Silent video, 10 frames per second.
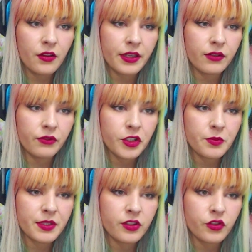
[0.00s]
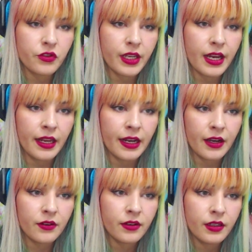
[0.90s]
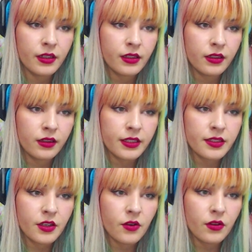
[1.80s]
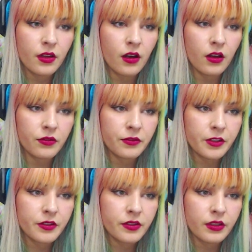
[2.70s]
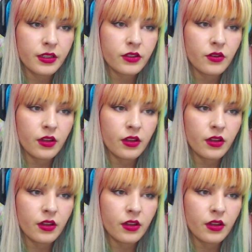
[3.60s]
and Richmond Street hideout. Let's go to the hall first. Let's go to the